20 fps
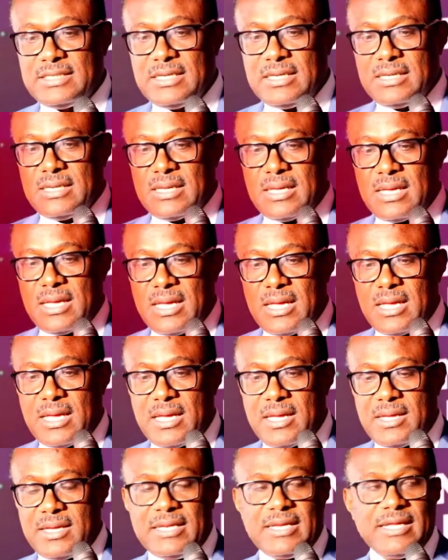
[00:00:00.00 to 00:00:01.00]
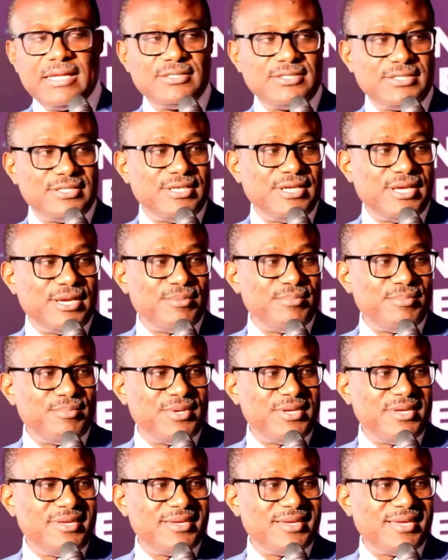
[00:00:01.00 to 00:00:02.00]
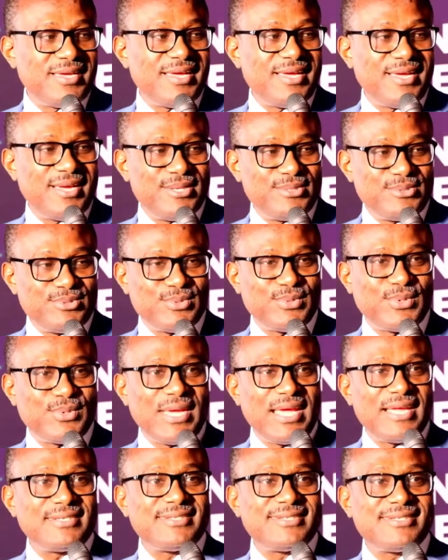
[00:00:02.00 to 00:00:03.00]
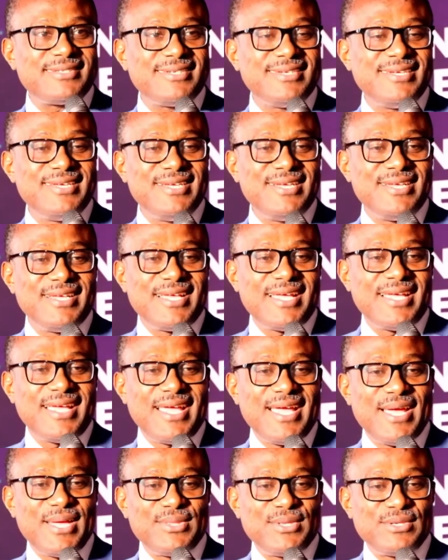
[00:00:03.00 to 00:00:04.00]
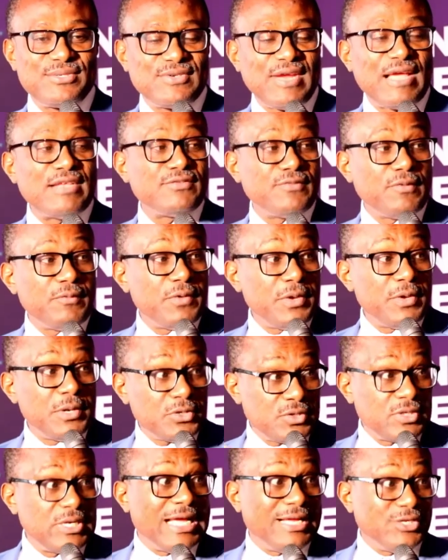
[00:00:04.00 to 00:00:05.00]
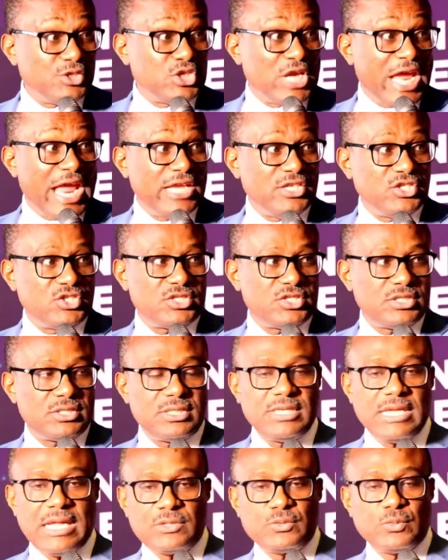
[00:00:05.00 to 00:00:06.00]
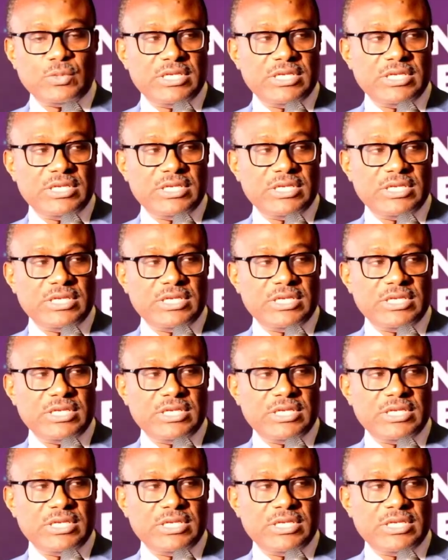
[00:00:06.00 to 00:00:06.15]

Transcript: in NCDMV to get the transformational change that we